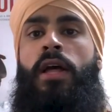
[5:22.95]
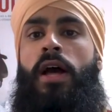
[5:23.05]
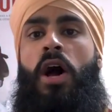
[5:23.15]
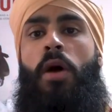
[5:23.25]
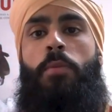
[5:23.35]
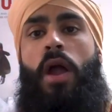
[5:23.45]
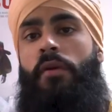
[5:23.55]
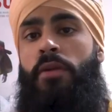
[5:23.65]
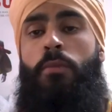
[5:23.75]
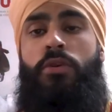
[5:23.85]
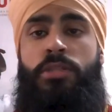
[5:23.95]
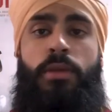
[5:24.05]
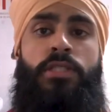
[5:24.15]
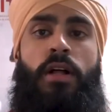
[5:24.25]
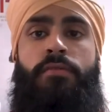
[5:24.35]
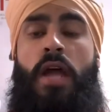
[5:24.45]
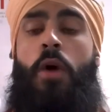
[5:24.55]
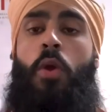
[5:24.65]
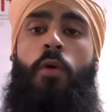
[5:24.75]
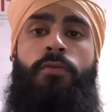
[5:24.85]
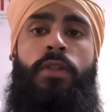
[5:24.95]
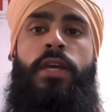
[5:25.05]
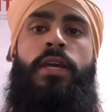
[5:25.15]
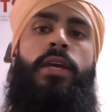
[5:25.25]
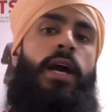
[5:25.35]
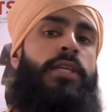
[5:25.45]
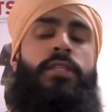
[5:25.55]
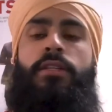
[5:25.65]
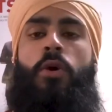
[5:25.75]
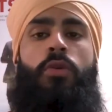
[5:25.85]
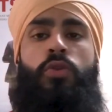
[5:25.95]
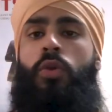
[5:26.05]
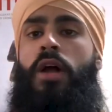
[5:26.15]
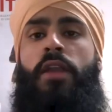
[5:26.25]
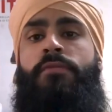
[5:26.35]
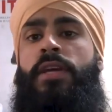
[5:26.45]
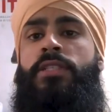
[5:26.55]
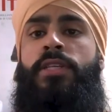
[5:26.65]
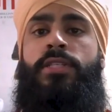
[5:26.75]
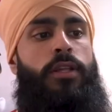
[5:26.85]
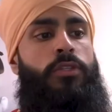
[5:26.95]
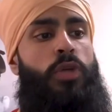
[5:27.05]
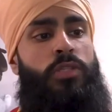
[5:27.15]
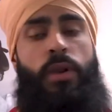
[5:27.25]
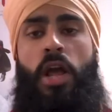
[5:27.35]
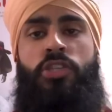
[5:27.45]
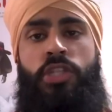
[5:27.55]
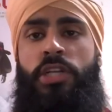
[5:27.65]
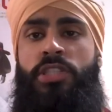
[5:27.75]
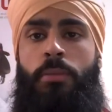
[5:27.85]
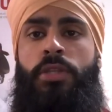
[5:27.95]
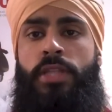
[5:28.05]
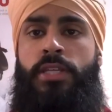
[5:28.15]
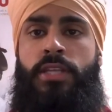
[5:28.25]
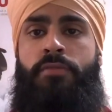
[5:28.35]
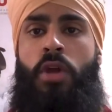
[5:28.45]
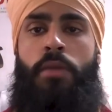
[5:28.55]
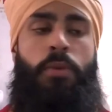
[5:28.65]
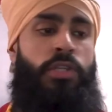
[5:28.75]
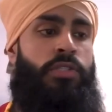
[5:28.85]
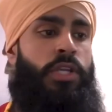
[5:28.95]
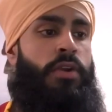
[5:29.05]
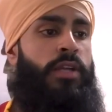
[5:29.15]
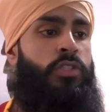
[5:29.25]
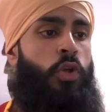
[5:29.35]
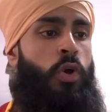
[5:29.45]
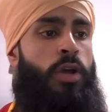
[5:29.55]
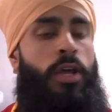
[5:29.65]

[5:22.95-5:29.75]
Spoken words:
Got rid of most of my self-doubt. Hopefully, I still go through a lot of phases. So I just want to share some of the things I've done personally, right? So